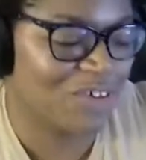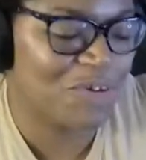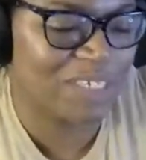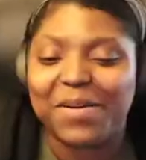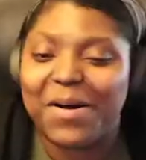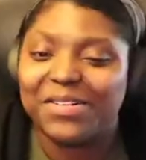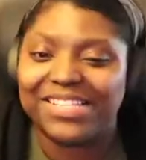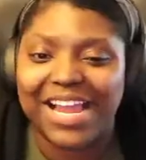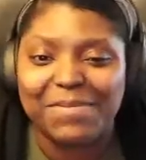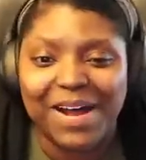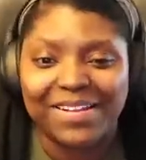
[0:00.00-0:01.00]
Come on,
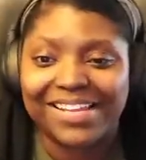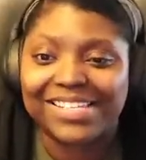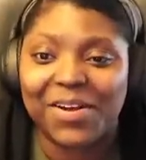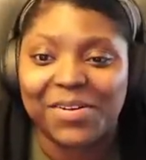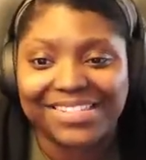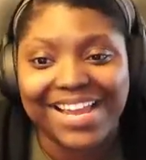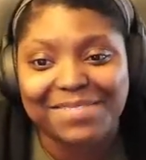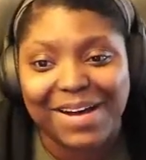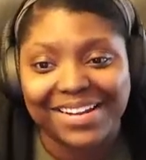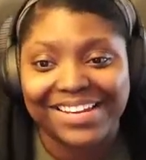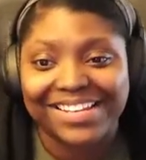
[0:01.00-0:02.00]
think about this though. Think
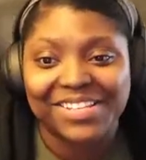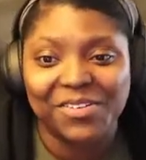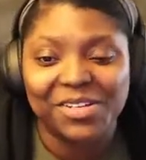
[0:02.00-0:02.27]
about this though.